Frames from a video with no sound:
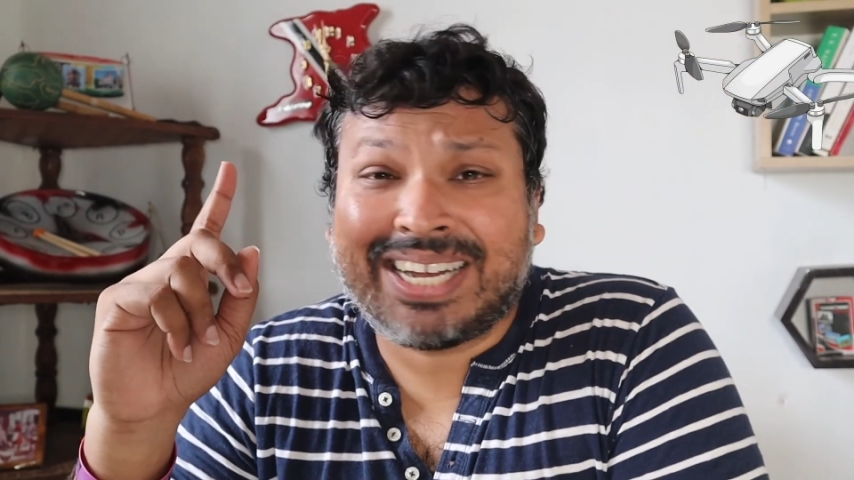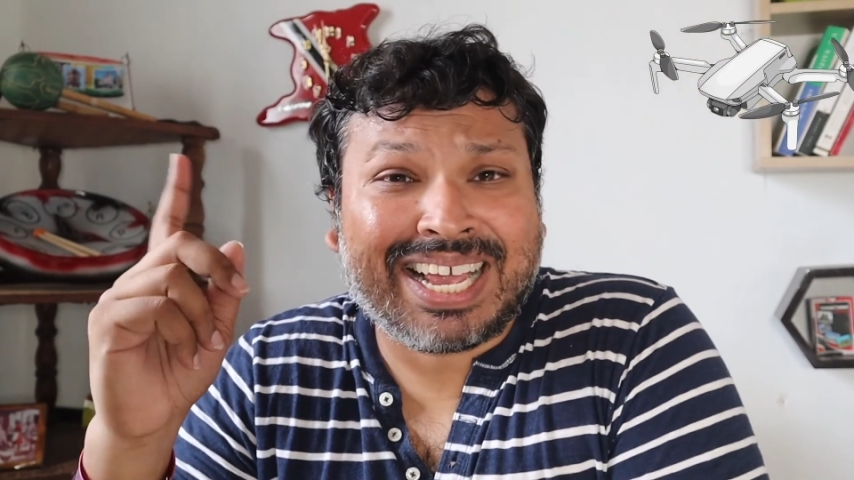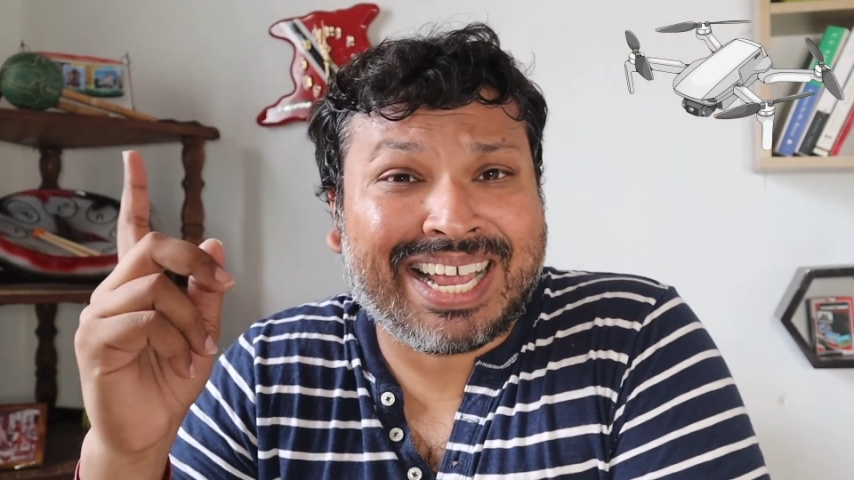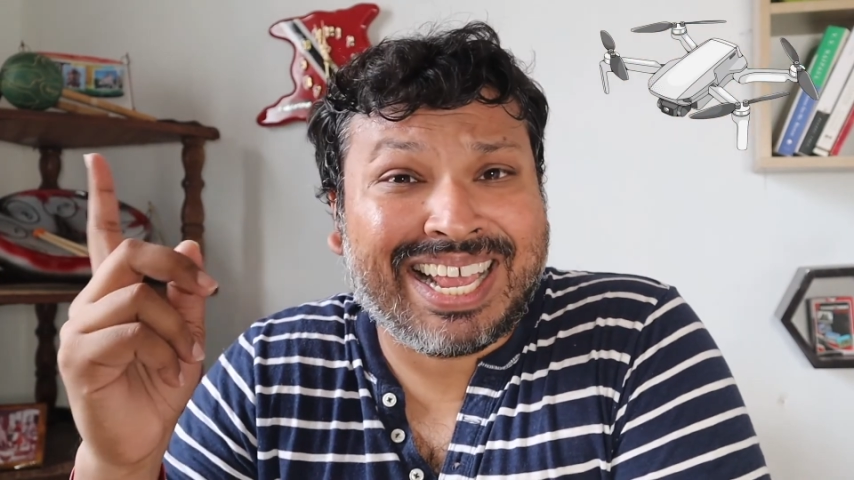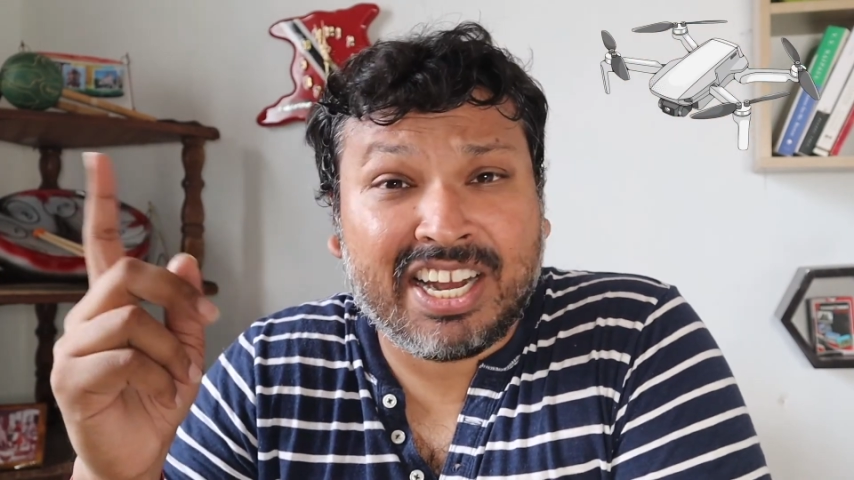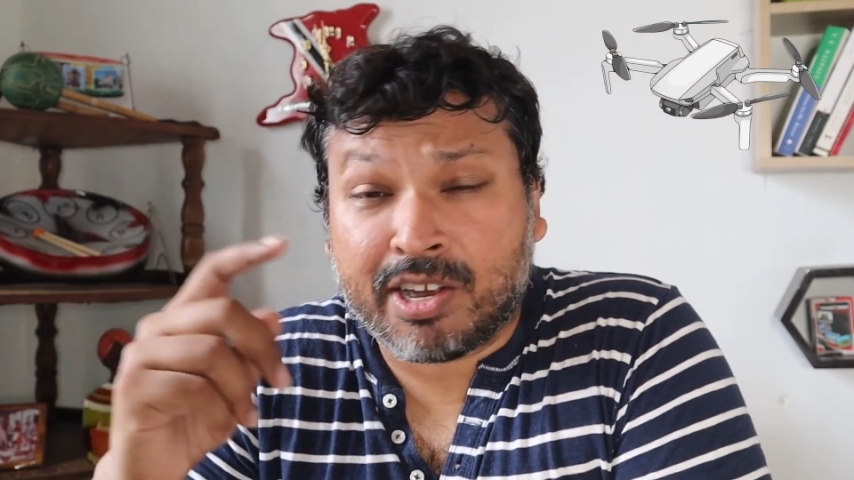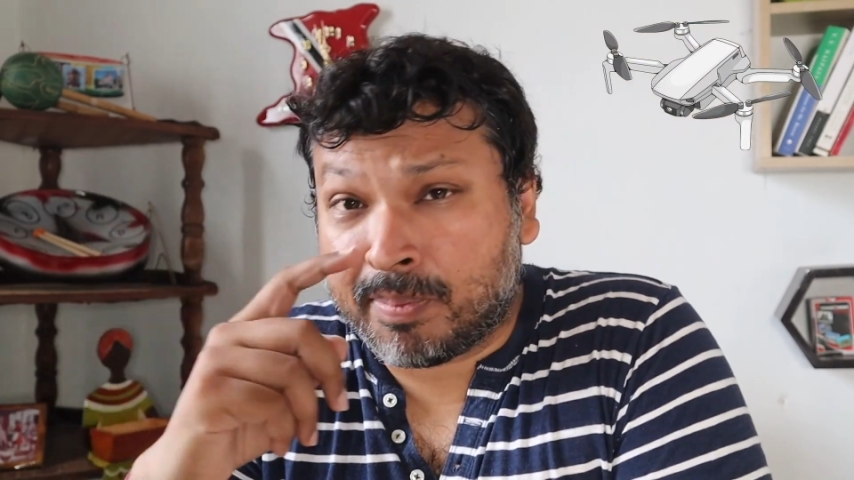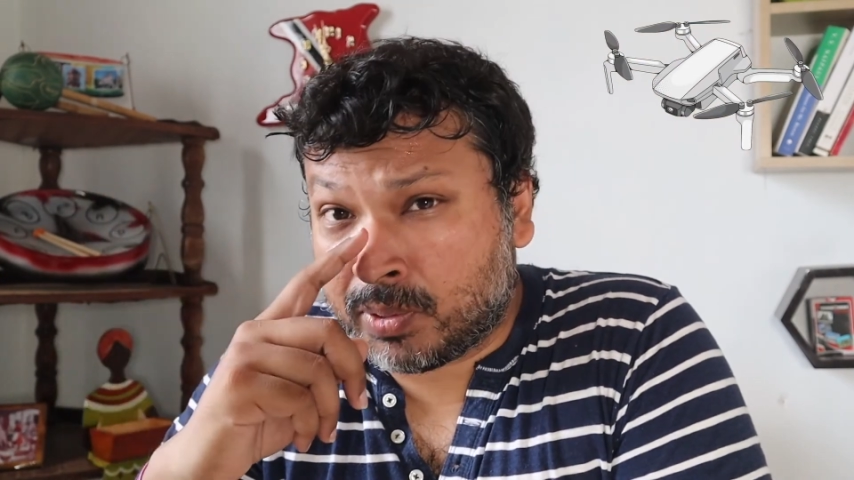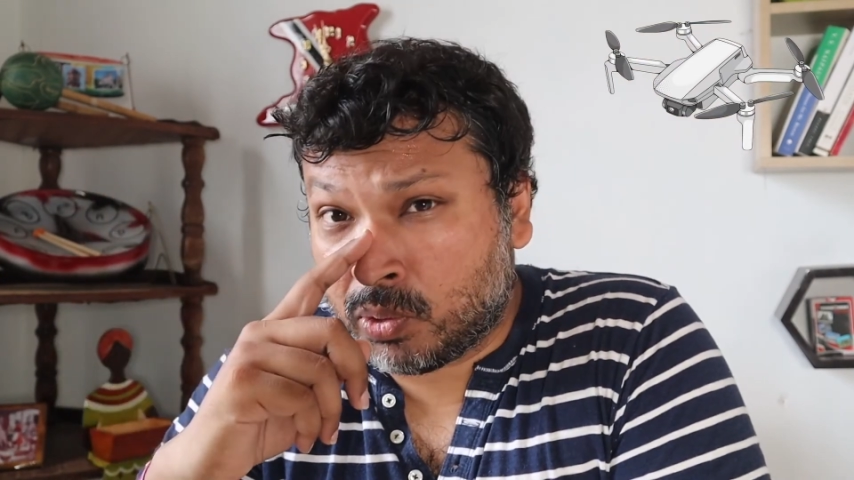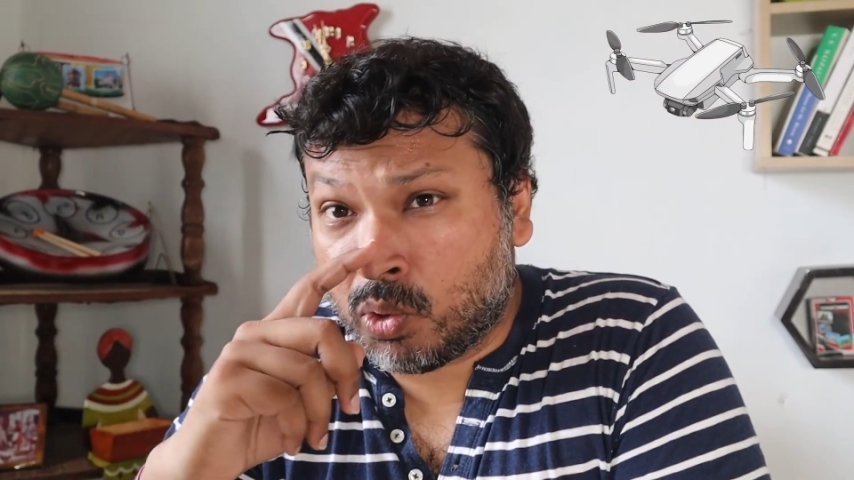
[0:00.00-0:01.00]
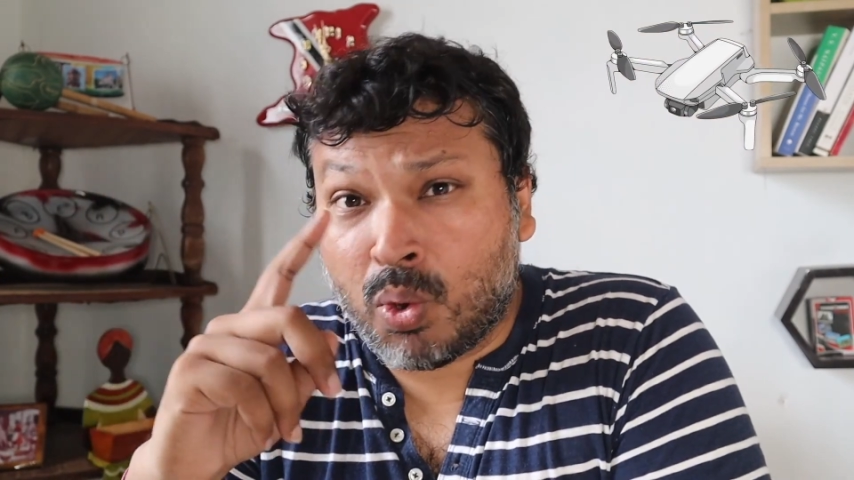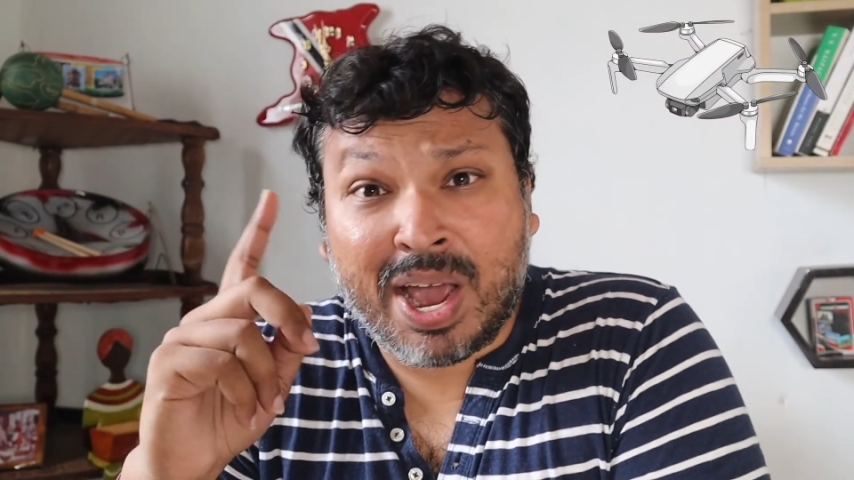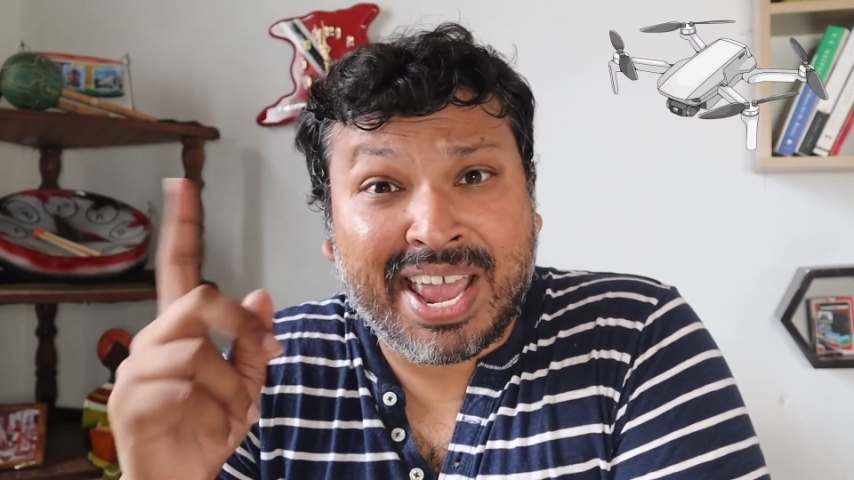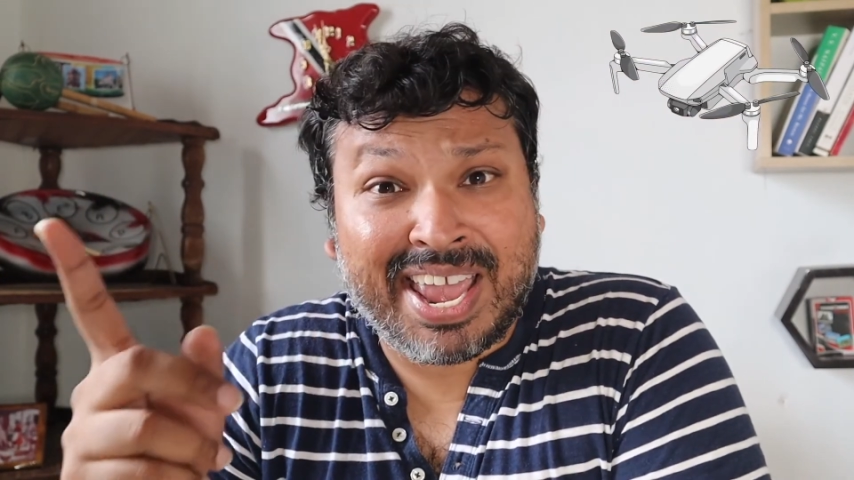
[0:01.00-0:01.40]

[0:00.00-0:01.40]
like a helicopter or